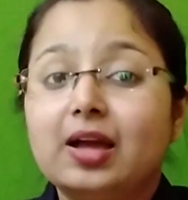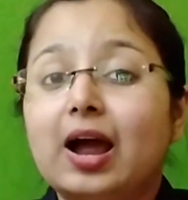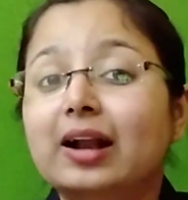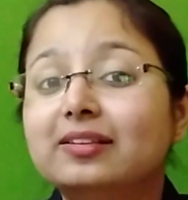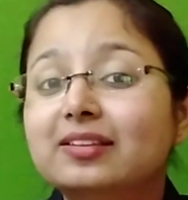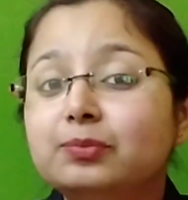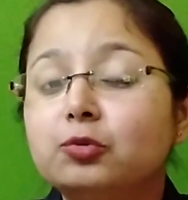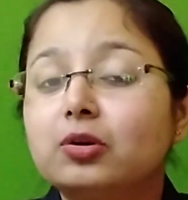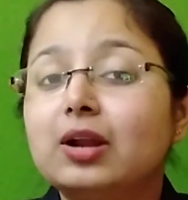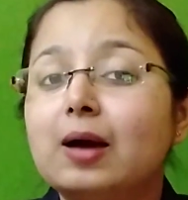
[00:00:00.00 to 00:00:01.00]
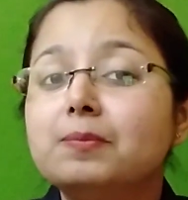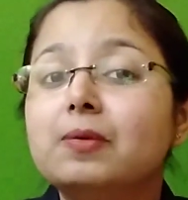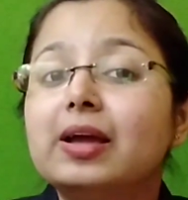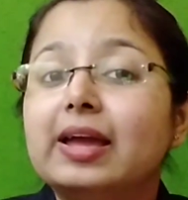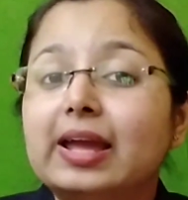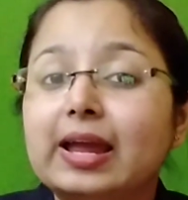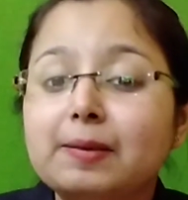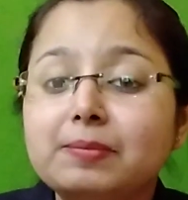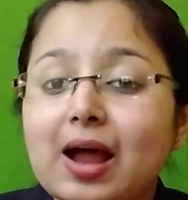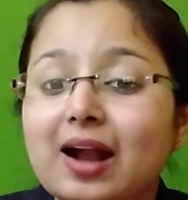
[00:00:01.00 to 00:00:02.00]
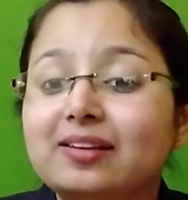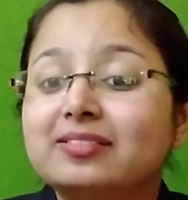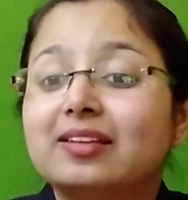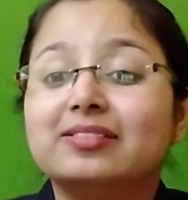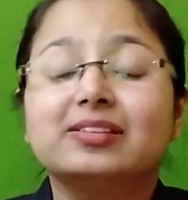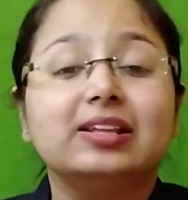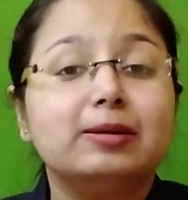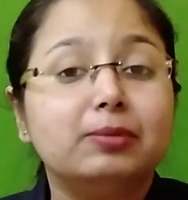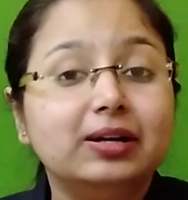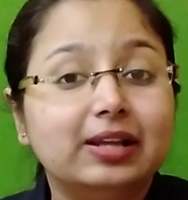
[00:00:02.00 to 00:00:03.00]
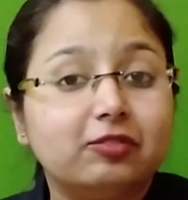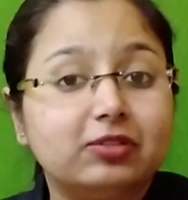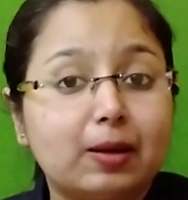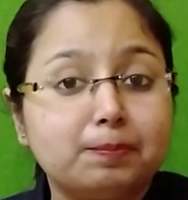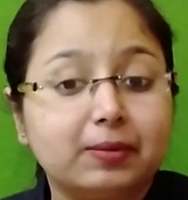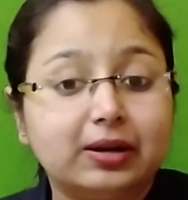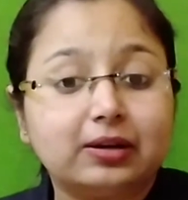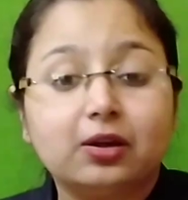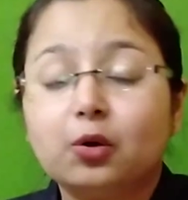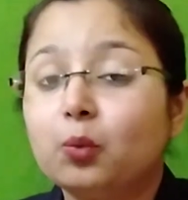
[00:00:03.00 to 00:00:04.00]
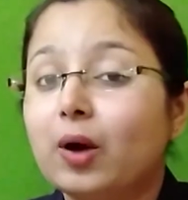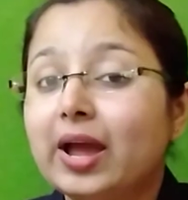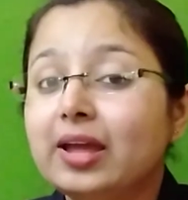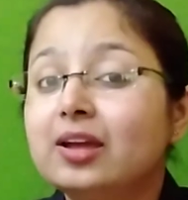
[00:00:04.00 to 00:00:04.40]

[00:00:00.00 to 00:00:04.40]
And this program aimed at sustainable development. Why?